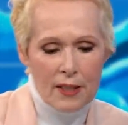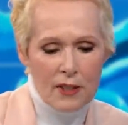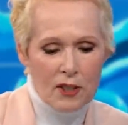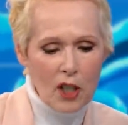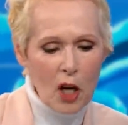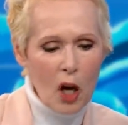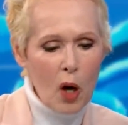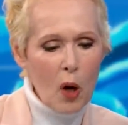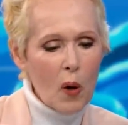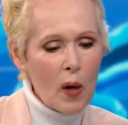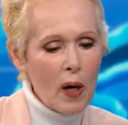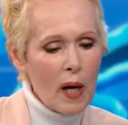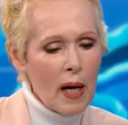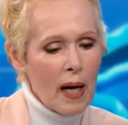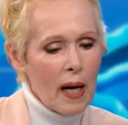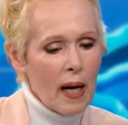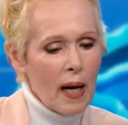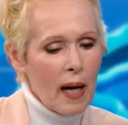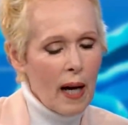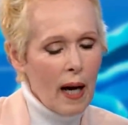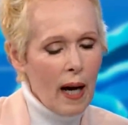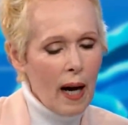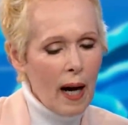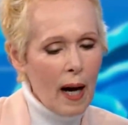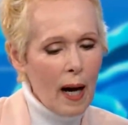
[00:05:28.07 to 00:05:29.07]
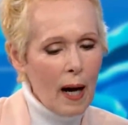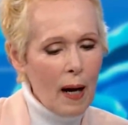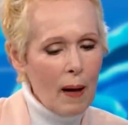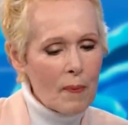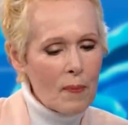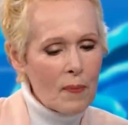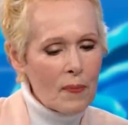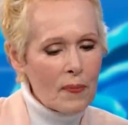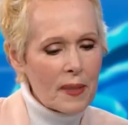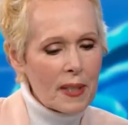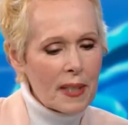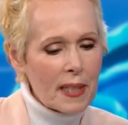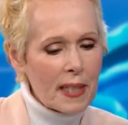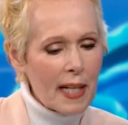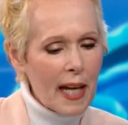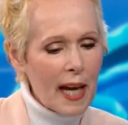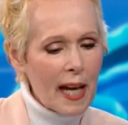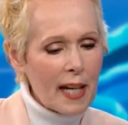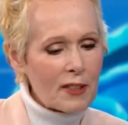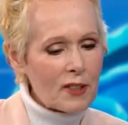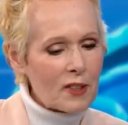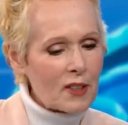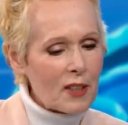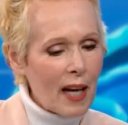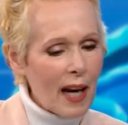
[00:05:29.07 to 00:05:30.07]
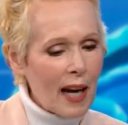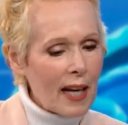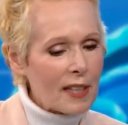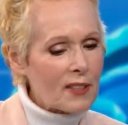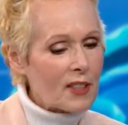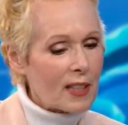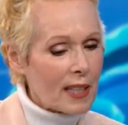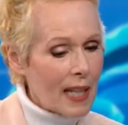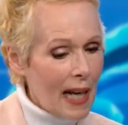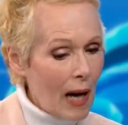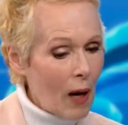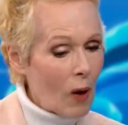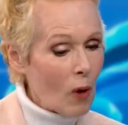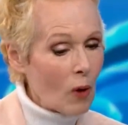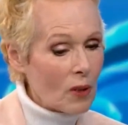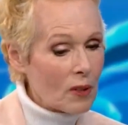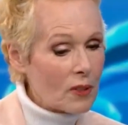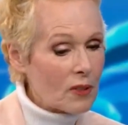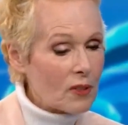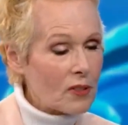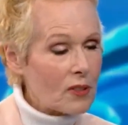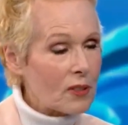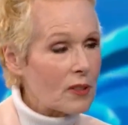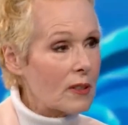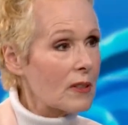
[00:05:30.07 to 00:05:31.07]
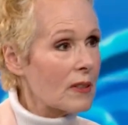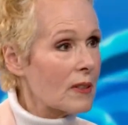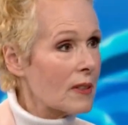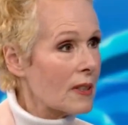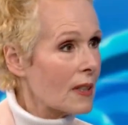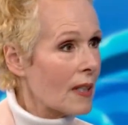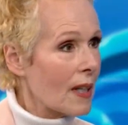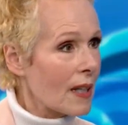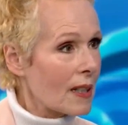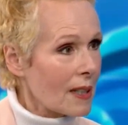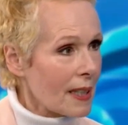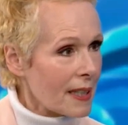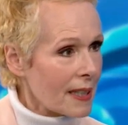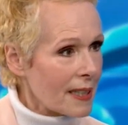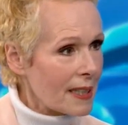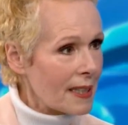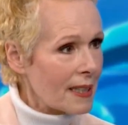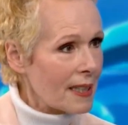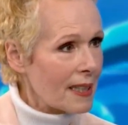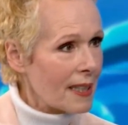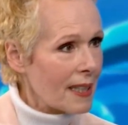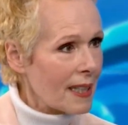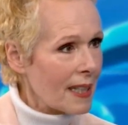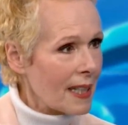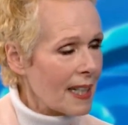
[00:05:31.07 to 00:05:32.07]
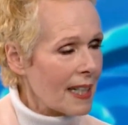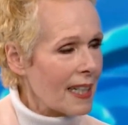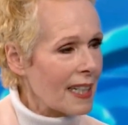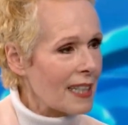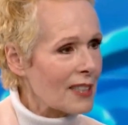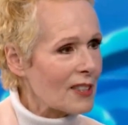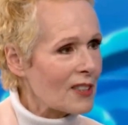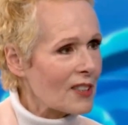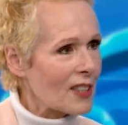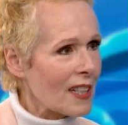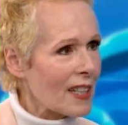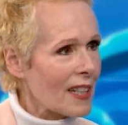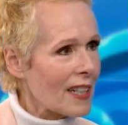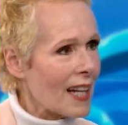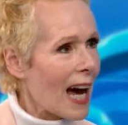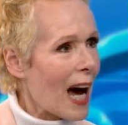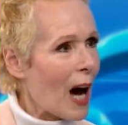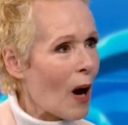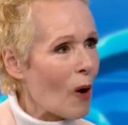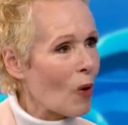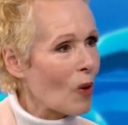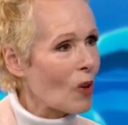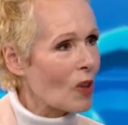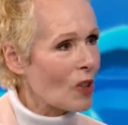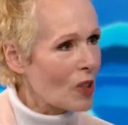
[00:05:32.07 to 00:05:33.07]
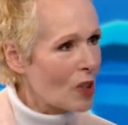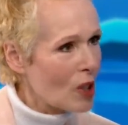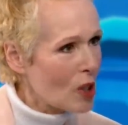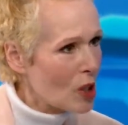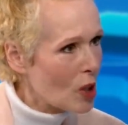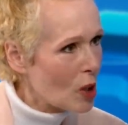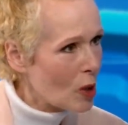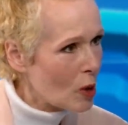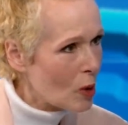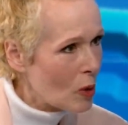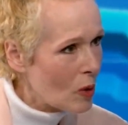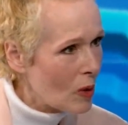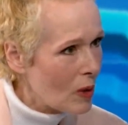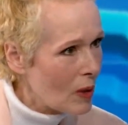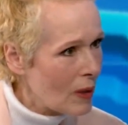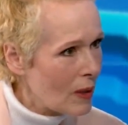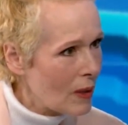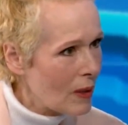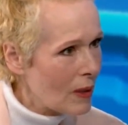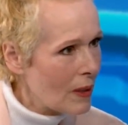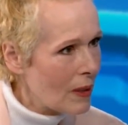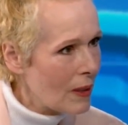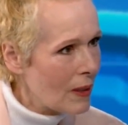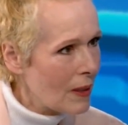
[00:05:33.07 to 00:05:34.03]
So um, he asked, I said, how old is the young lady? And he said, how old are you?